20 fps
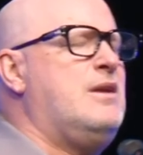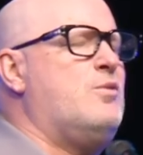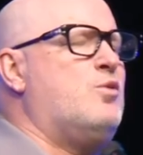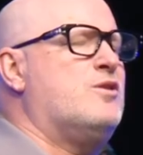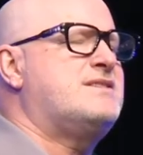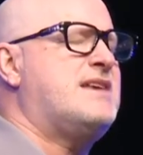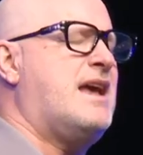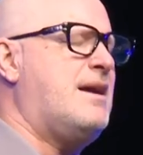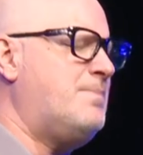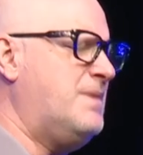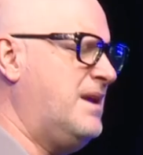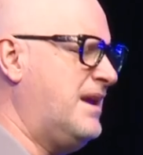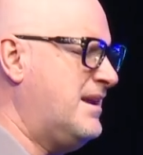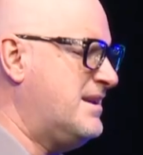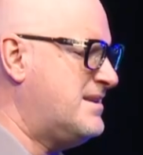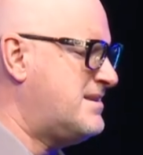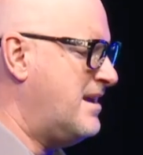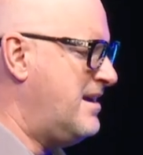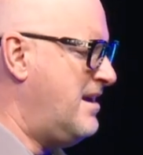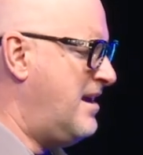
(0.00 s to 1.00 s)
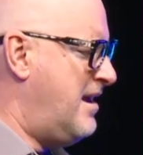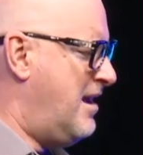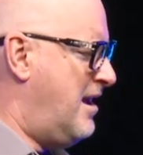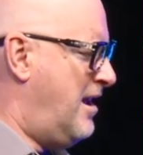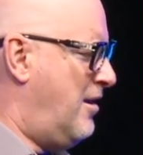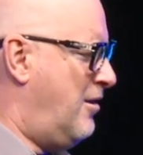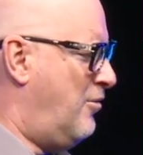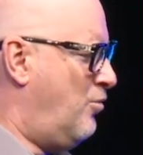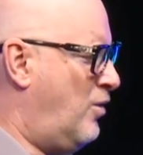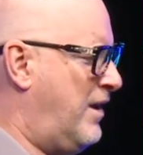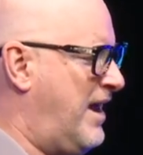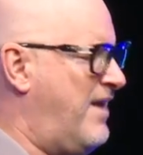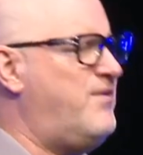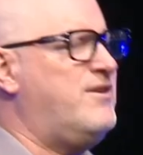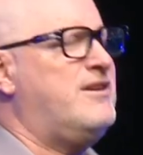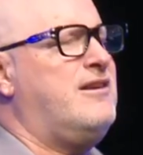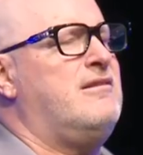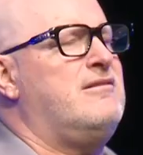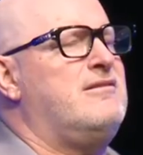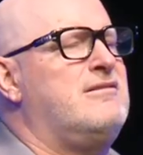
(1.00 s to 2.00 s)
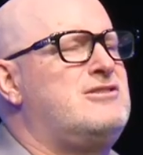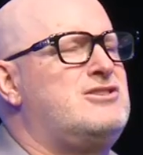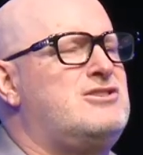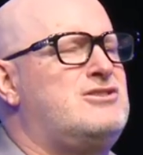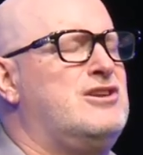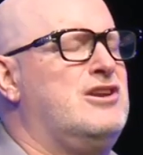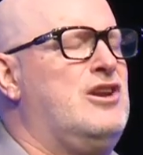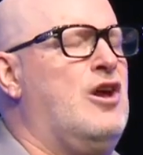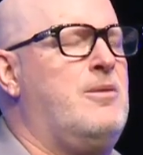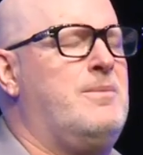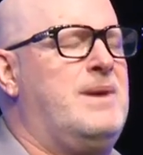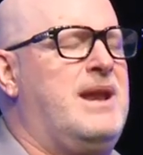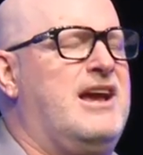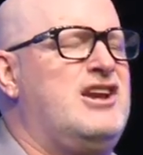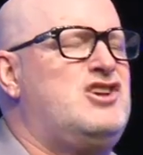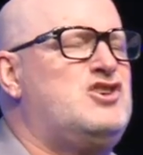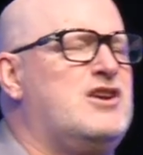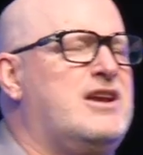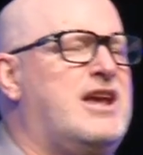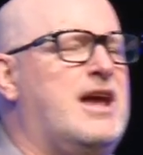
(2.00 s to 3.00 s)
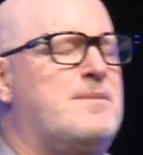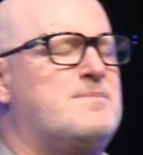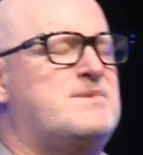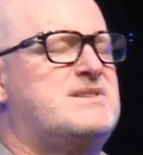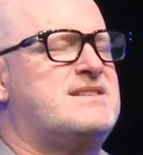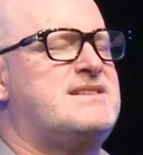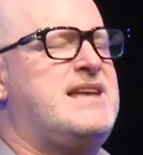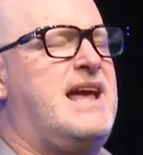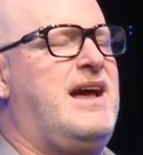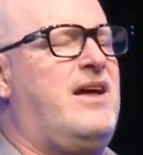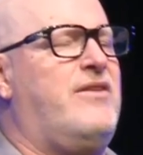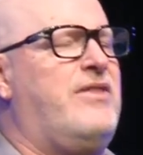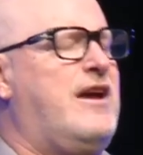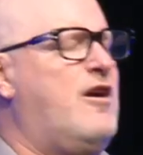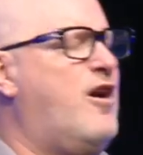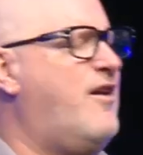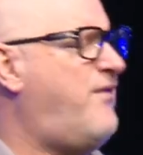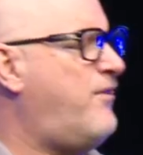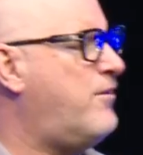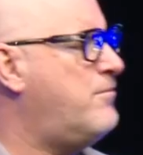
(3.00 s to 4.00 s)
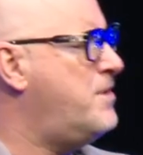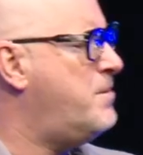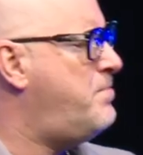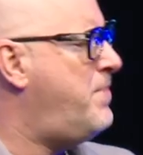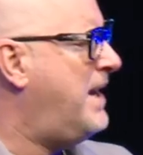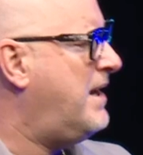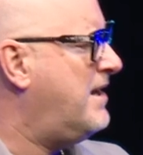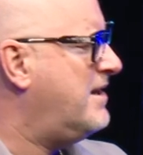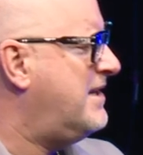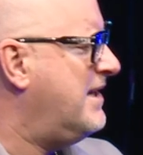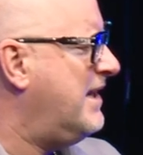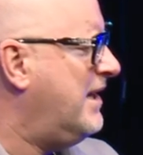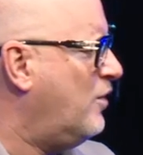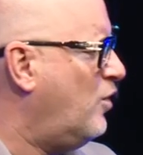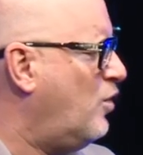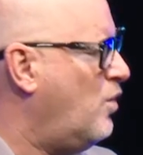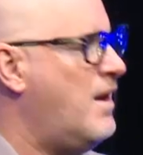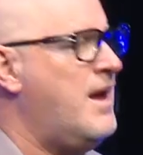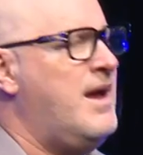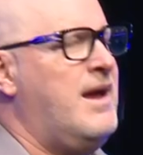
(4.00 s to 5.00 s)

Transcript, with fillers: What's happening is whatever denomination comes to town, they offer them a better deal.